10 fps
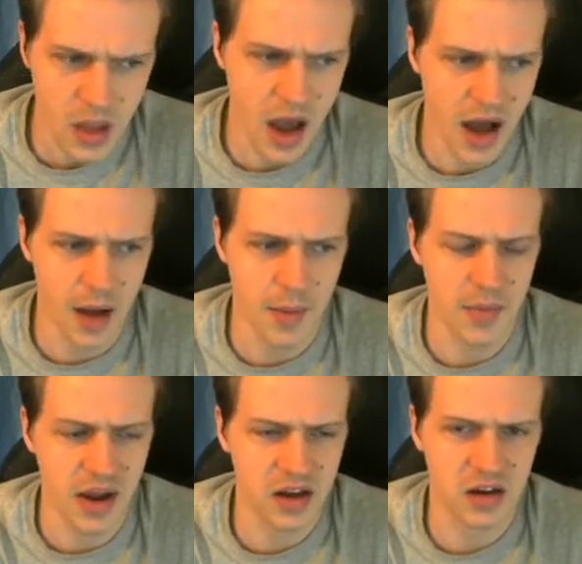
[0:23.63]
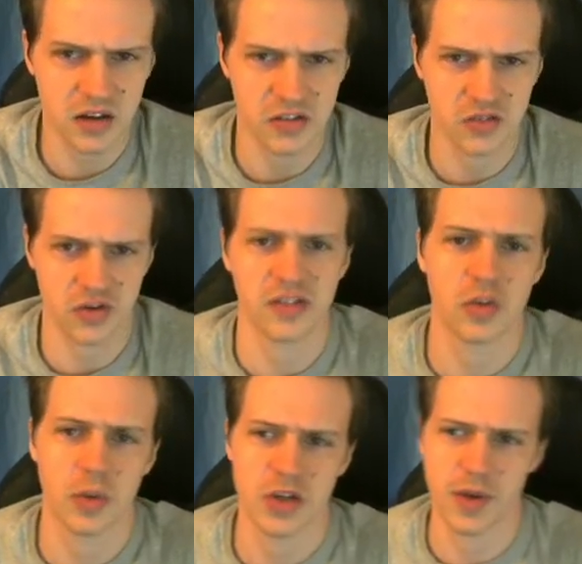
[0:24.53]
I'm not going to stress too
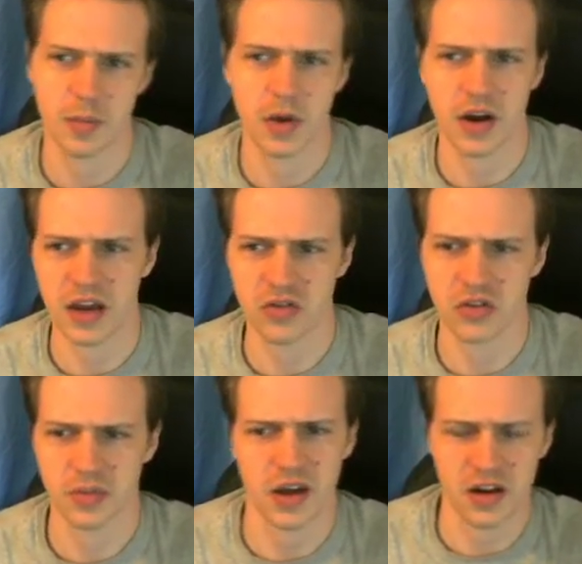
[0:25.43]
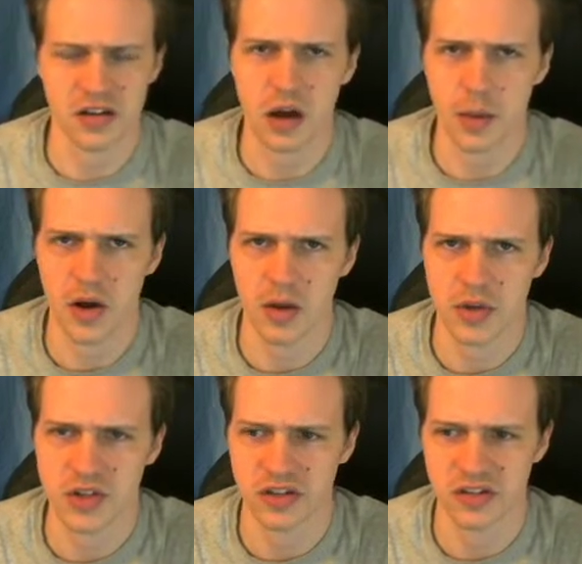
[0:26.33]
much about Mark Andrews. I'm not going to talk about him
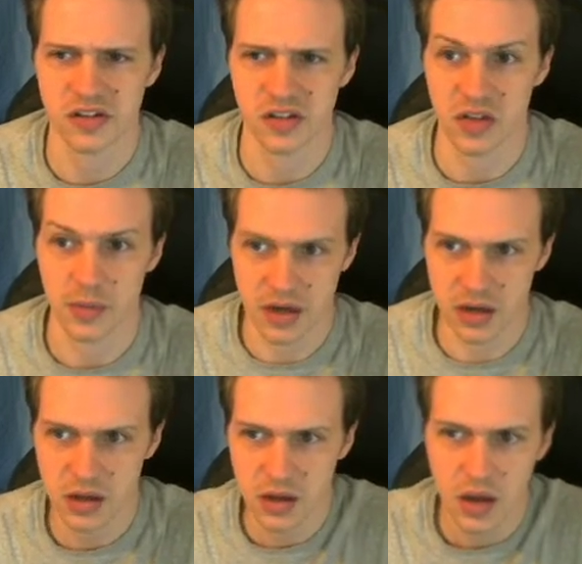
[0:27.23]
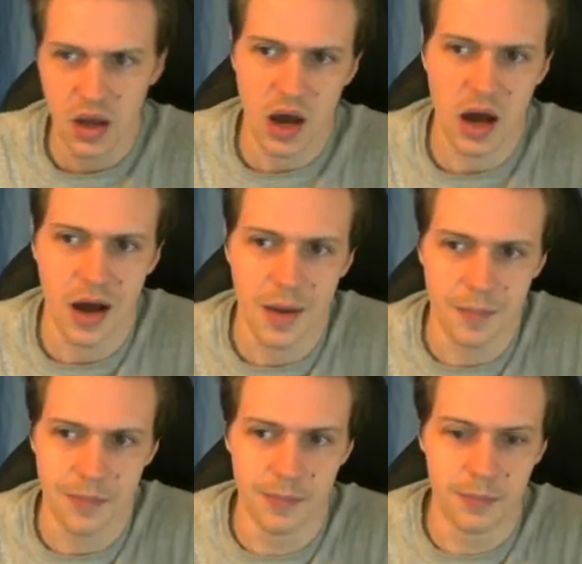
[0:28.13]
much because he is a limited.
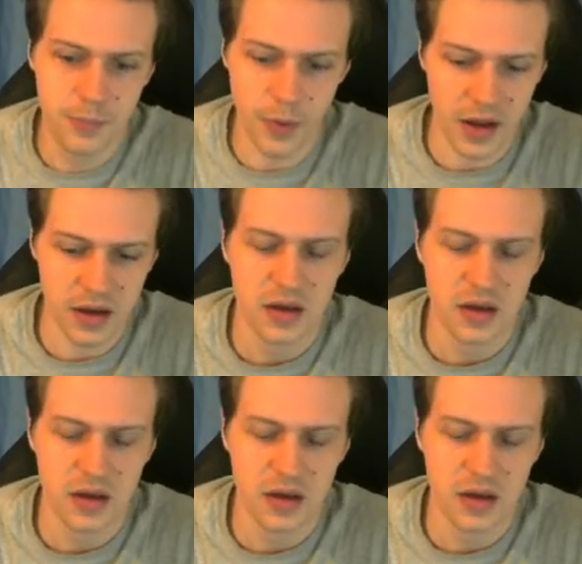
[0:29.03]
But